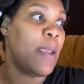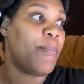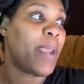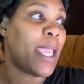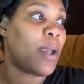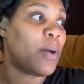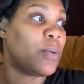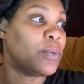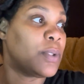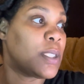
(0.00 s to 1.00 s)

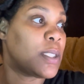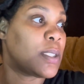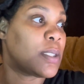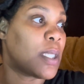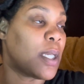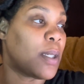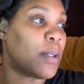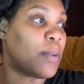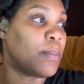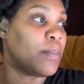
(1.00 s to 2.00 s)
pounds
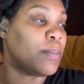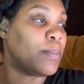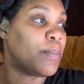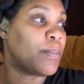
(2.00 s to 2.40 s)
and